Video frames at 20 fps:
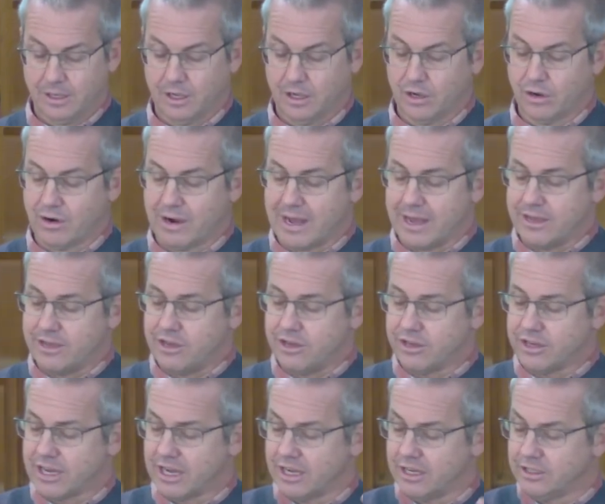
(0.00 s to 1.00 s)
Or are
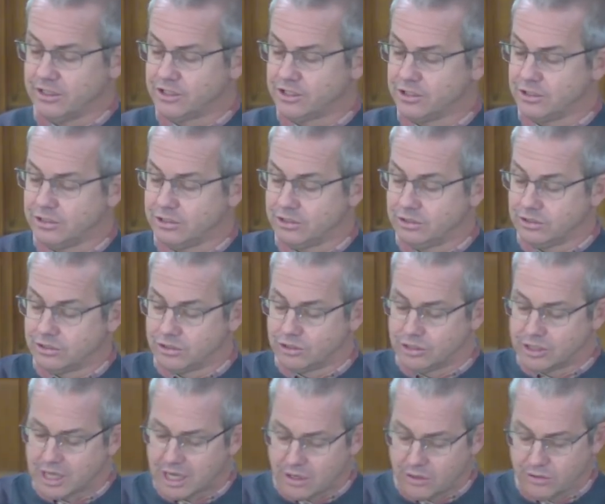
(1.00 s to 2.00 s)
you going to
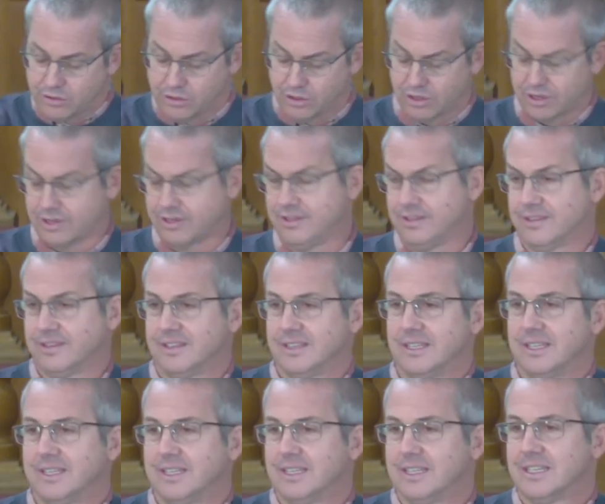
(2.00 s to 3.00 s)
know God
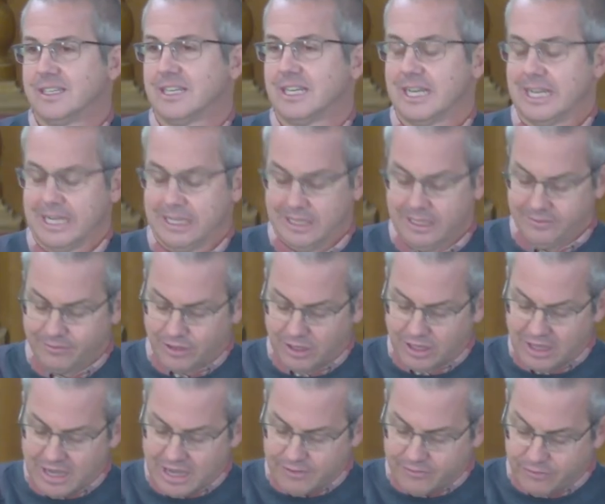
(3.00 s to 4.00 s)
and live a
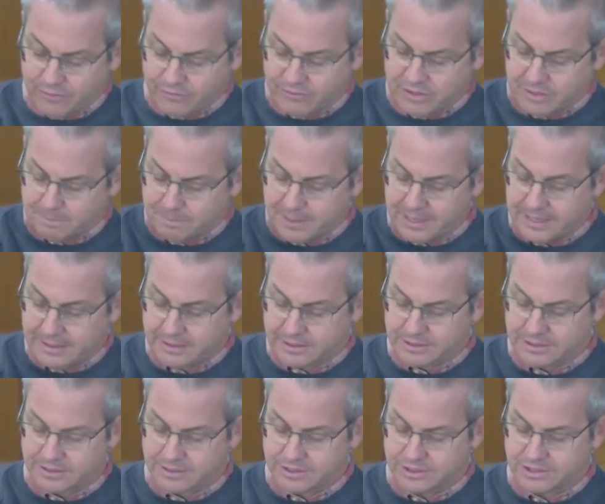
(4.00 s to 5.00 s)
life of
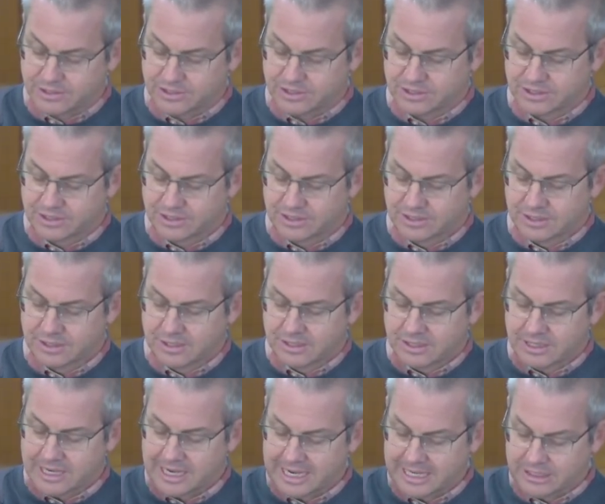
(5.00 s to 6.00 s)
dependence
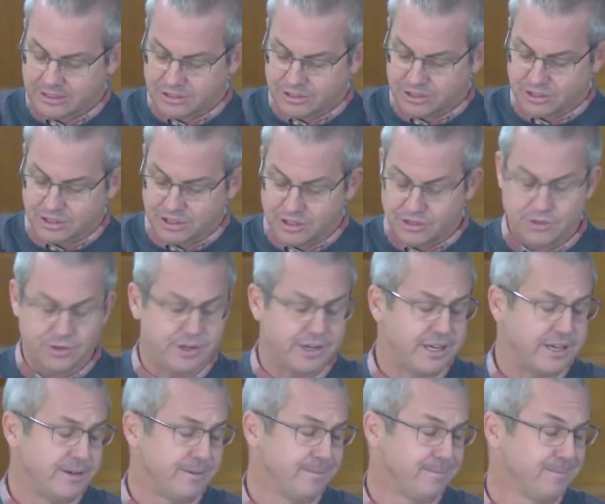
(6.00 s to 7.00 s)
and
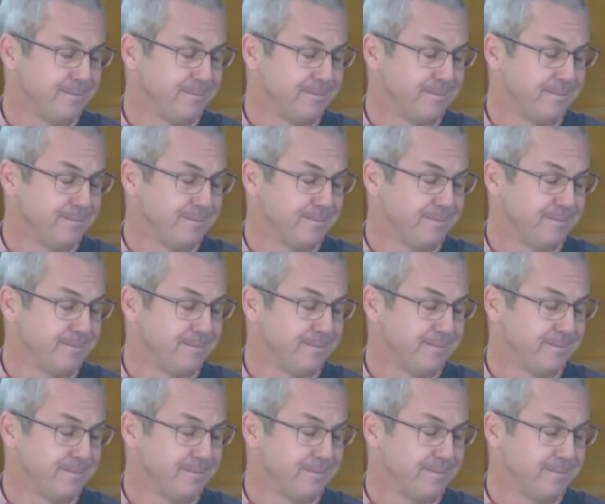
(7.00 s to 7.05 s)
security?